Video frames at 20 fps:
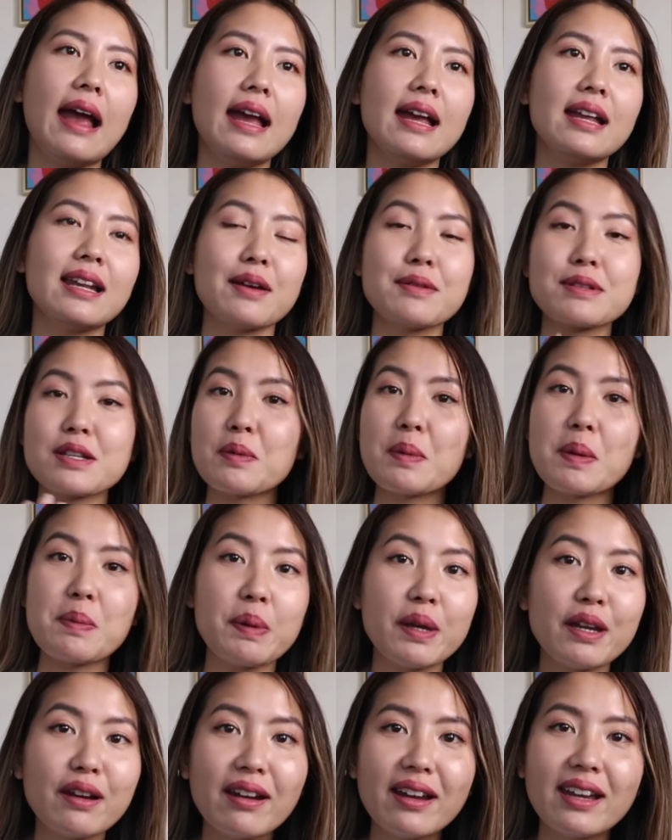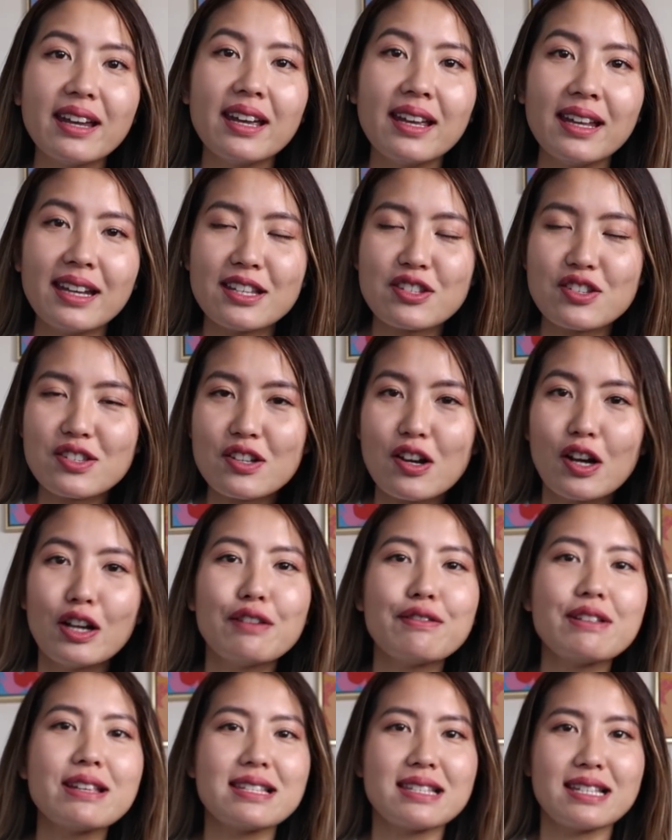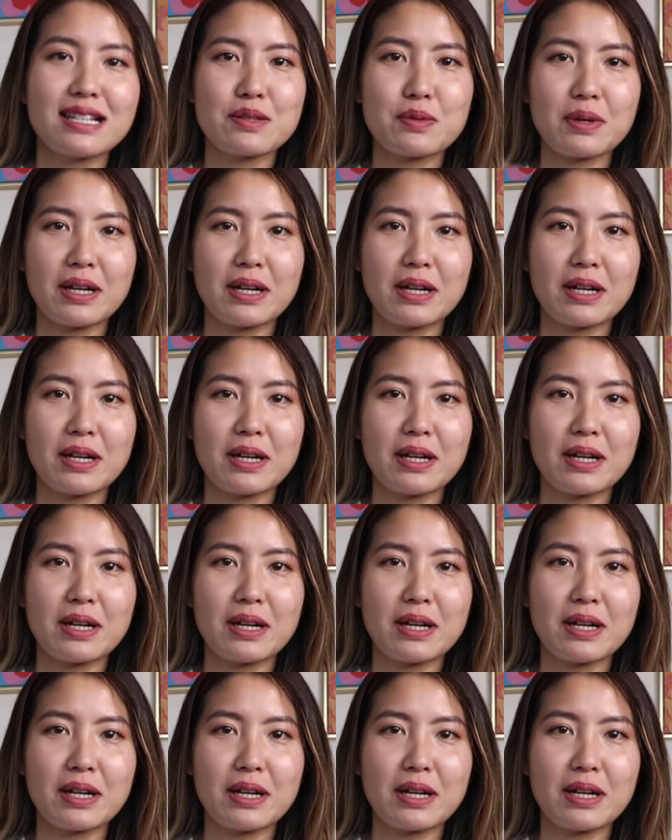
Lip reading: and I was on my period, and just all these things